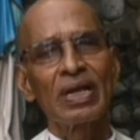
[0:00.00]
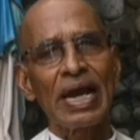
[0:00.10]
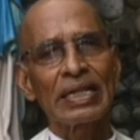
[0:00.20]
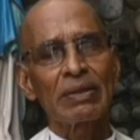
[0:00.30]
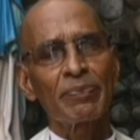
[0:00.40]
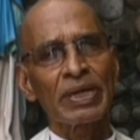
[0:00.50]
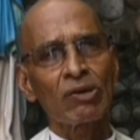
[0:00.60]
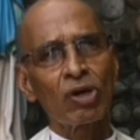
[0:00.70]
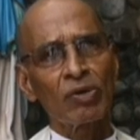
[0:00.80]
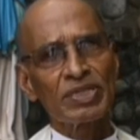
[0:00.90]
And the prayer
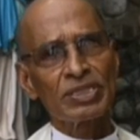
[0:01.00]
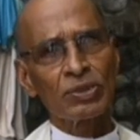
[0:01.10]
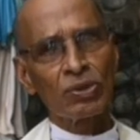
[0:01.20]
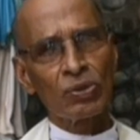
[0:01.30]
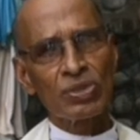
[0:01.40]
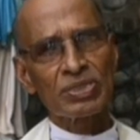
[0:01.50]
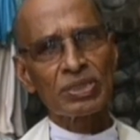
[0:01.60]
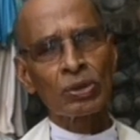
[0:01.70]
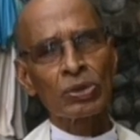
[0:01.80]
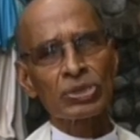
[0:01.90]
always includes the
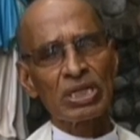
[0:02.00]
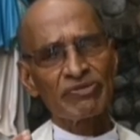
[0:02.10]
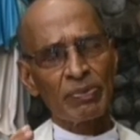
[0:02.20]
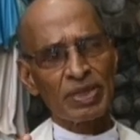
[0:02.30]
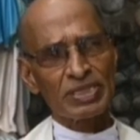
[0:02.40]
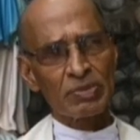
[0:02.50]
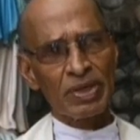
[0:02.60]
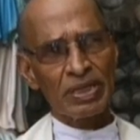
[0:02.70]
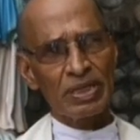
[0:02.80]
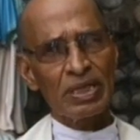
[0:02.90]
rosary of our Blessed
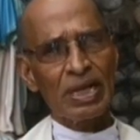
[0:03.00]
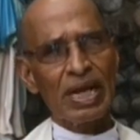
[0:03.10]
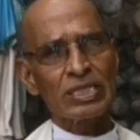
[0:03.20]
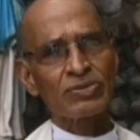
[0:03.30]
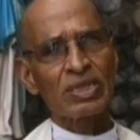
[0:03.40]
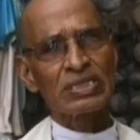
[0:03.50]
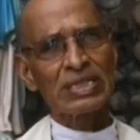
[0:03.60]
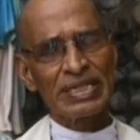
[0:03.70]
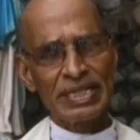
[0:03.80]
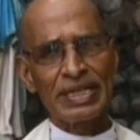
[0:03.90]
Mother as well as a
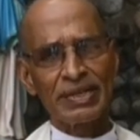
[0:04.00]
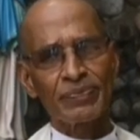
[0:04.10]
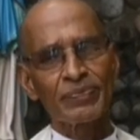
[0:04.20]
litany.